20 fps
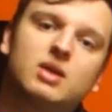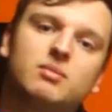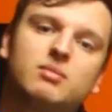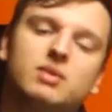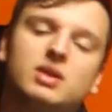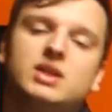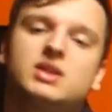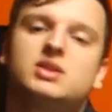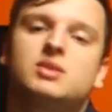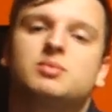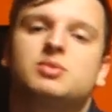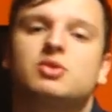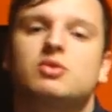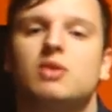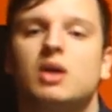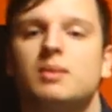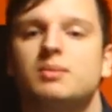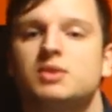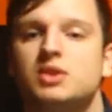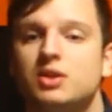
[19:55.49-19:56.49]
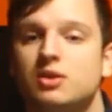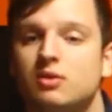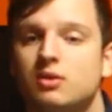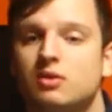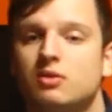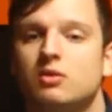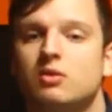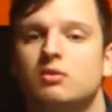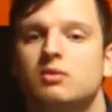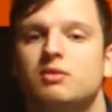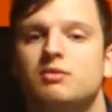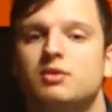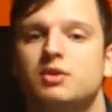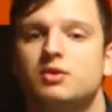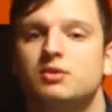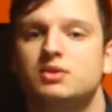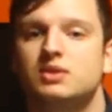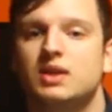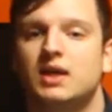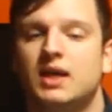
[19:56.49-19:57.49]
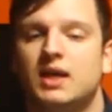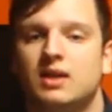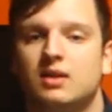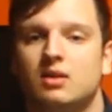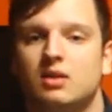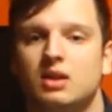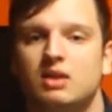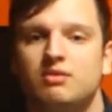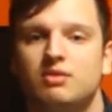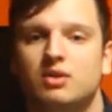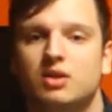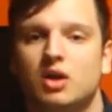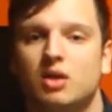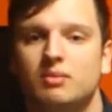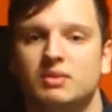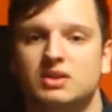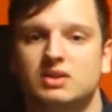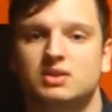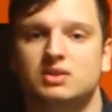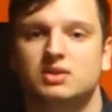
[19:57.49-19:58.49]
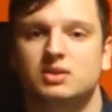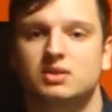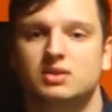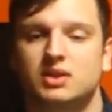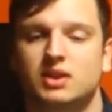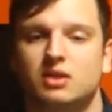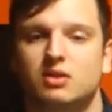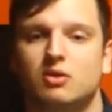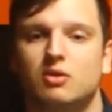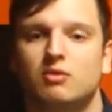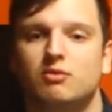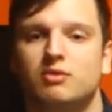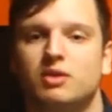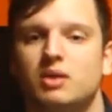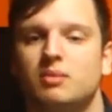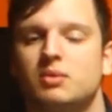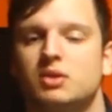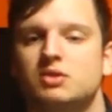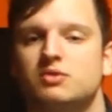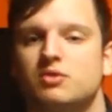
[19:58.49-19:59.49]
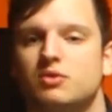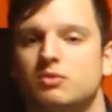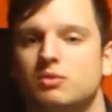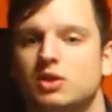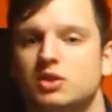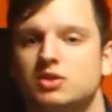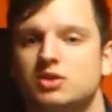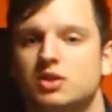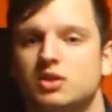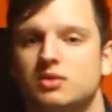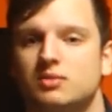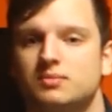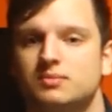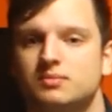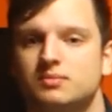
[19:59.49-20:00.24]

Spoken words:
Please subscribe to Unicorn Reviews and leave a comment. Thank you all very much for watching.